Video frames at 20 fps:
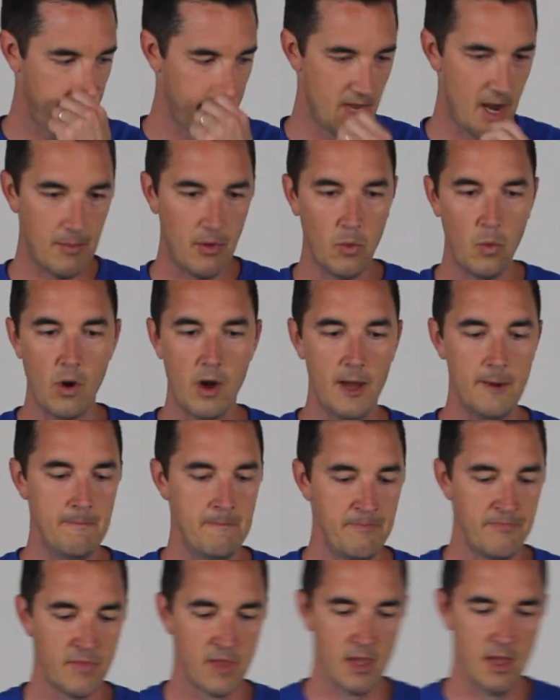Number
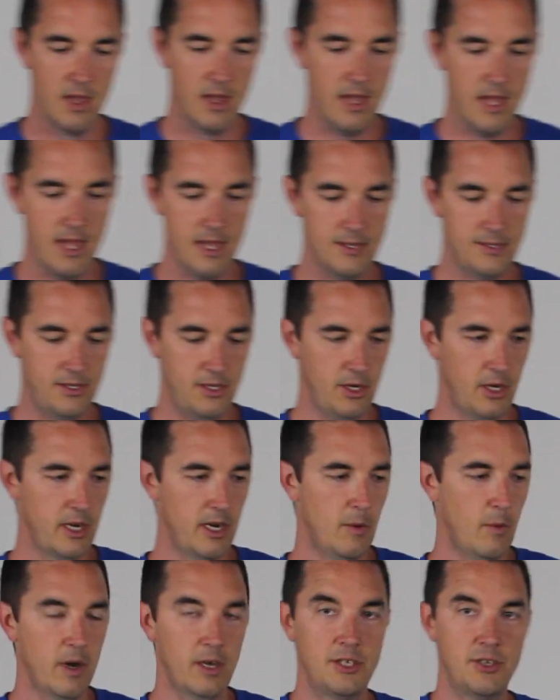one is you're
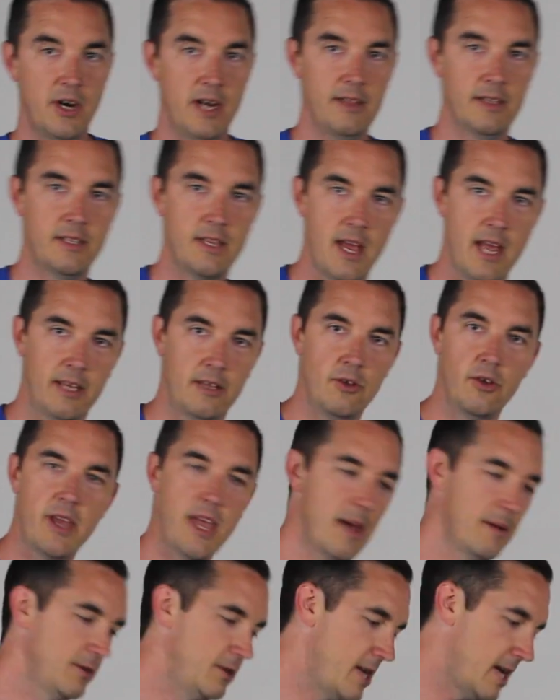going to want to drain the tank. You
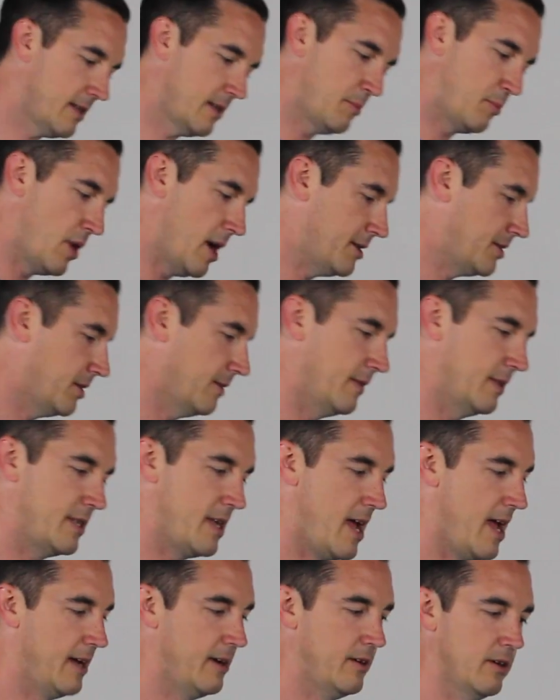can't check the pressure of the
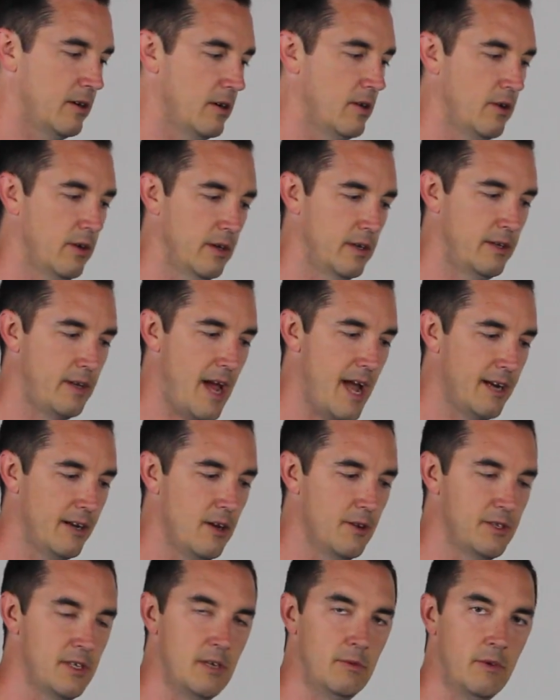tank or, or
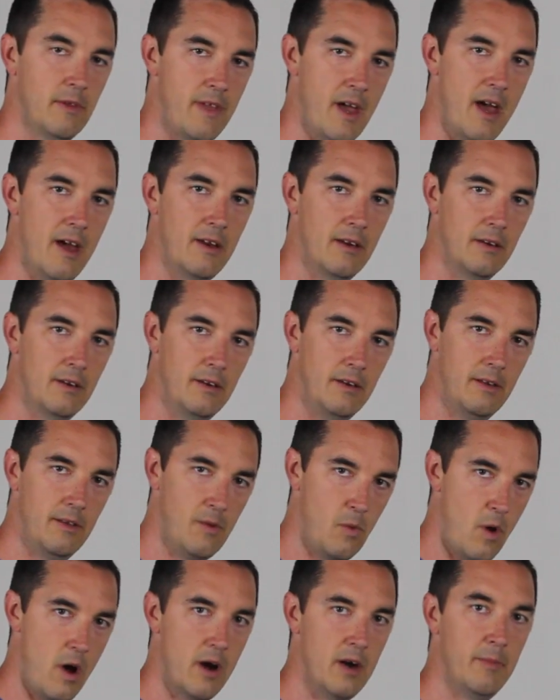diagnose it without
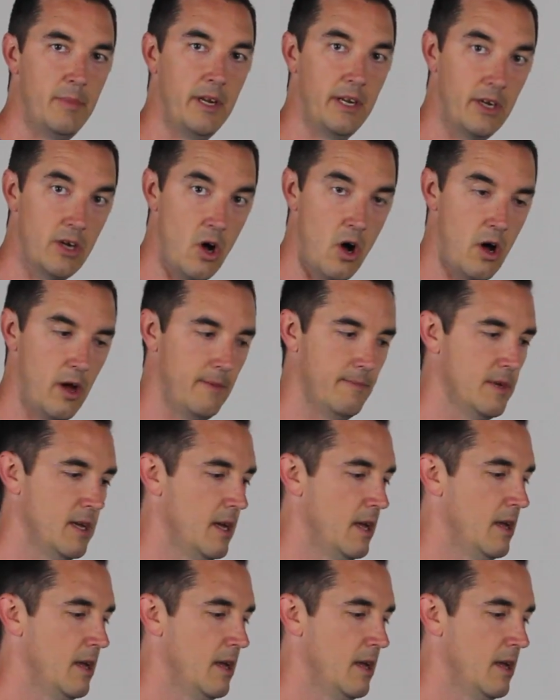the water being gone.